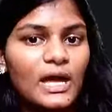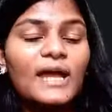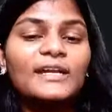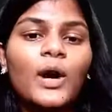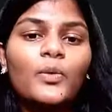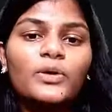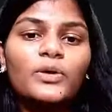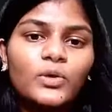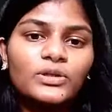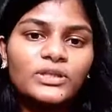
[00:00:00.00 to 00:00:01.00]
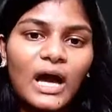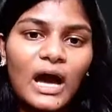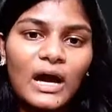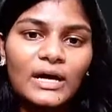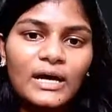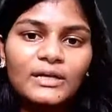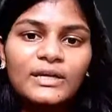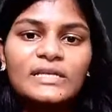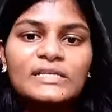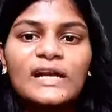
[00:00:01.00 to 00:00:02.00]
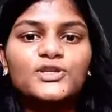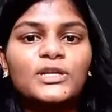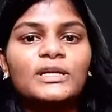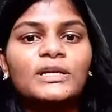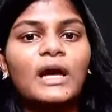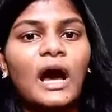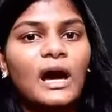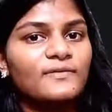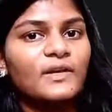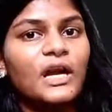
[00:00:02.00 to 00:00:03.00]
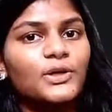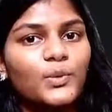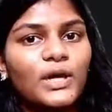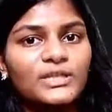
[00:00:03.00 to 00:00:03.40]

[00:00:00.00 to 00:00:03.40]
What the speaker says: Now we know the R is actually R1, R2, R3.